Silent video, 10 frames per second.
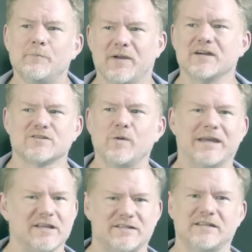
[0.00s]
because we
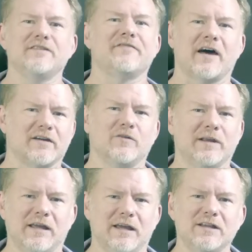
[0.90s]
can see value
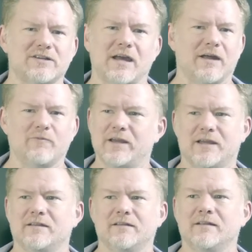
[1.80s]
in each,
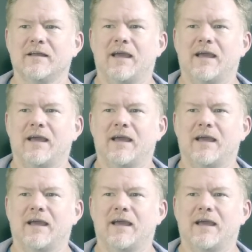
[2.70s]
and